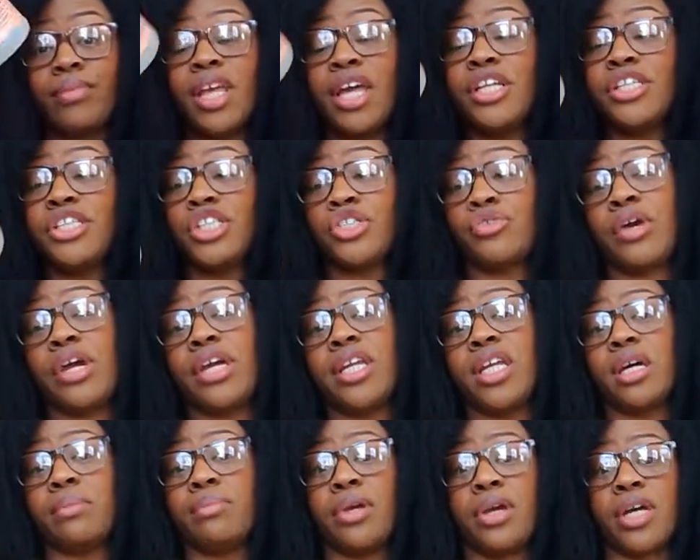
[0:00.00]
in
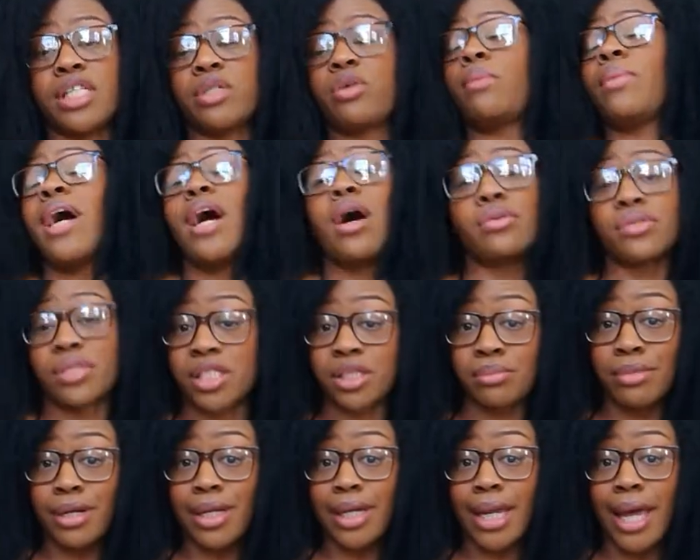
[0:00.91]
Geranium because I want my house to
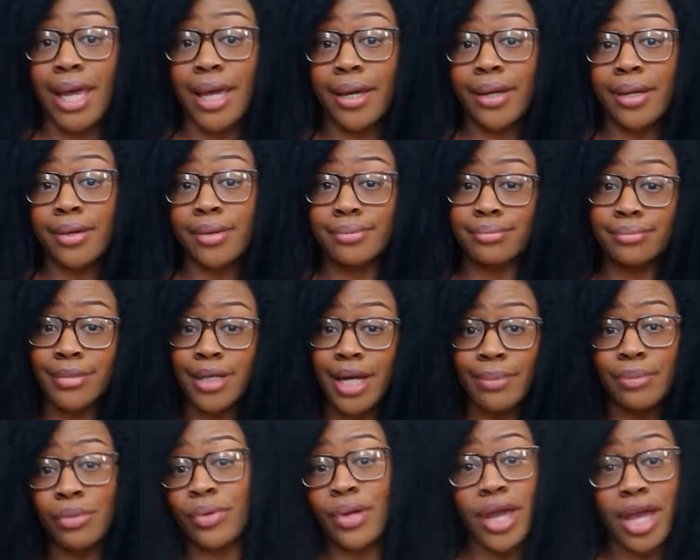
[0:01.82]
smell like
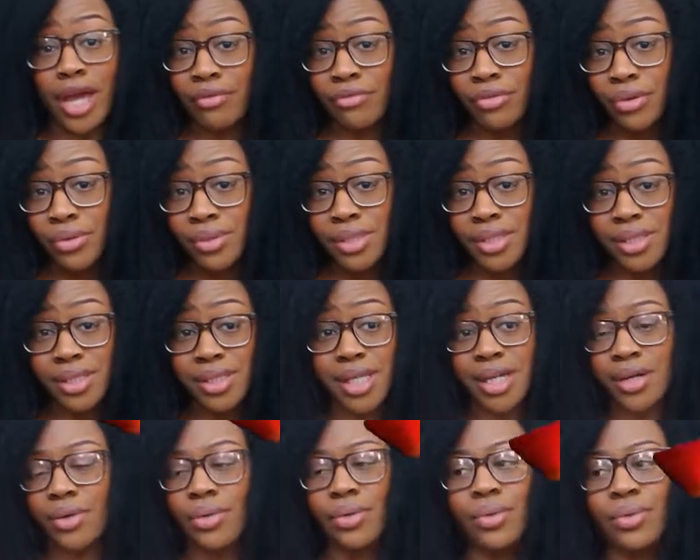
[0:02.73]
a bouquet of roses.
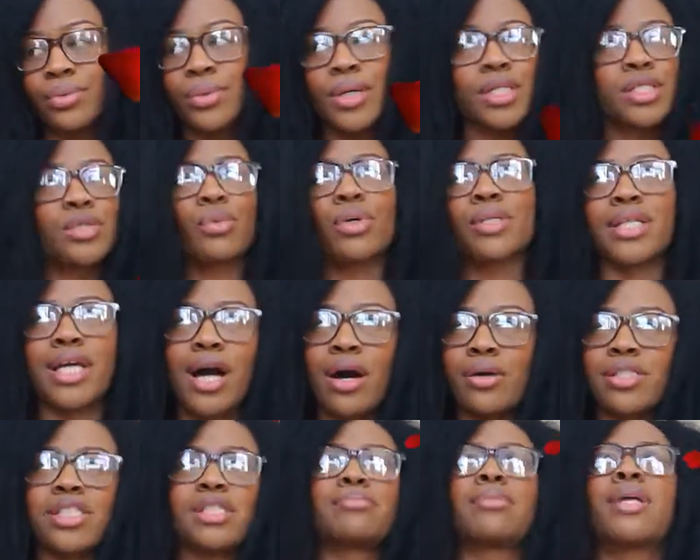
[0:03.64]
Like, who doesn't want their
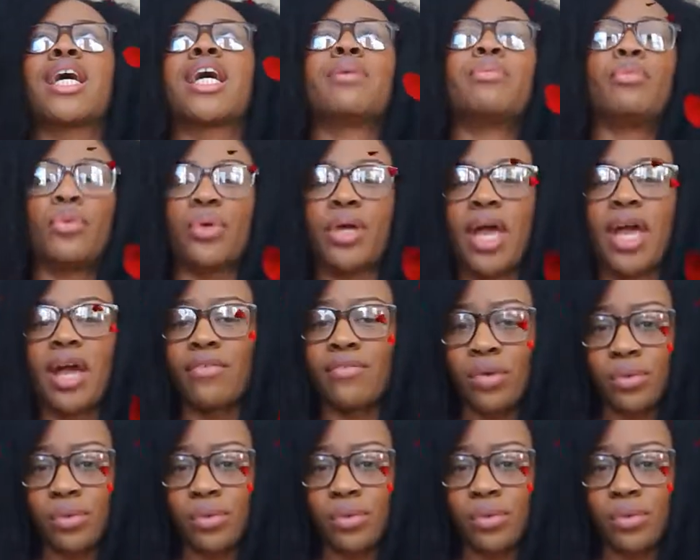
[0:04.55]
house to smell like a bouquet of